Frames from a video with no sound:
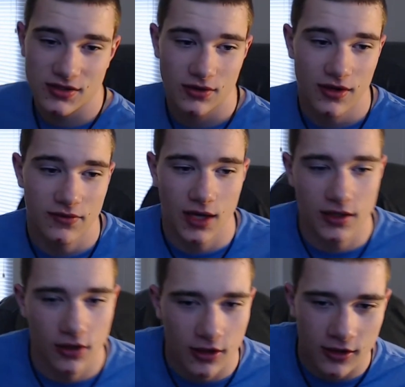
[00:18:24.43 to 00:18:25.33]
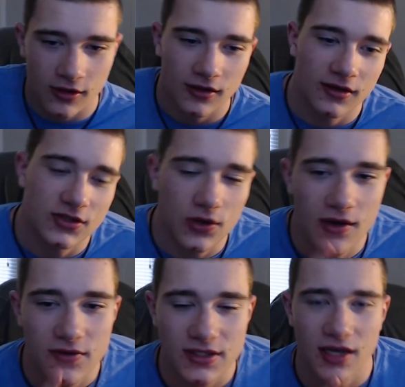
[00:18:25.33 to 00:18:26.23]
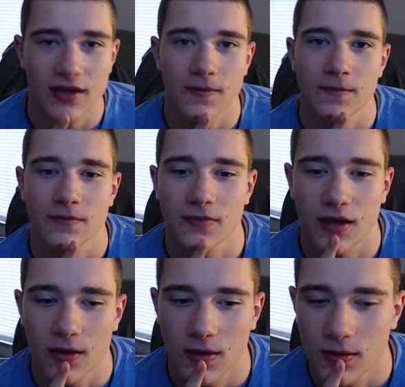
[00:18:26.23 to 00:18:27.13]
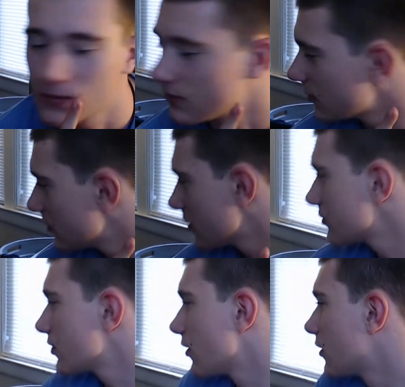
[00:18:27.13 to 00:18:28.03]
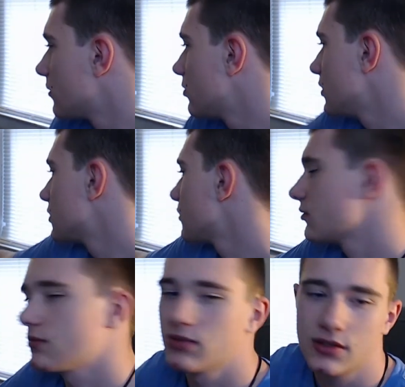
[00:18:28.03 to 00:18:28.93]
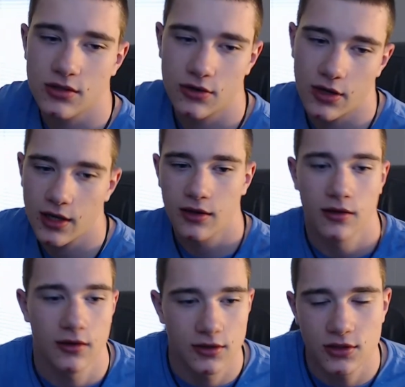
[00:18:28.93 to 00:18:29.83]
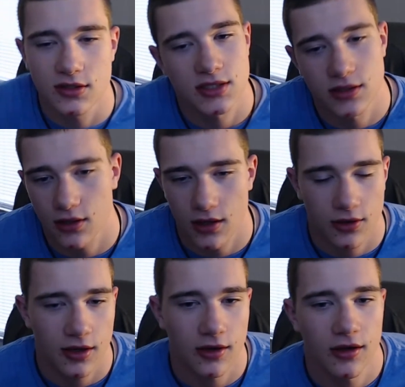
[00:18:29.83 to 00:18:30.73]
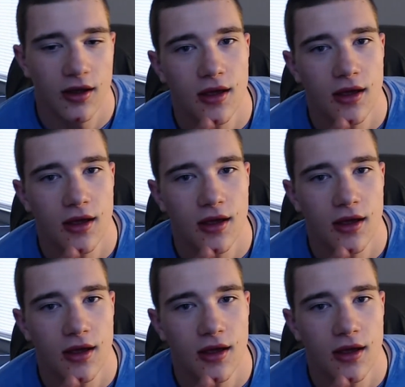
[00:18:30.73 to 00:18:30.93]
So hi dog. So every time, I'm sorry, please don't cry. You can sit there, I don't care.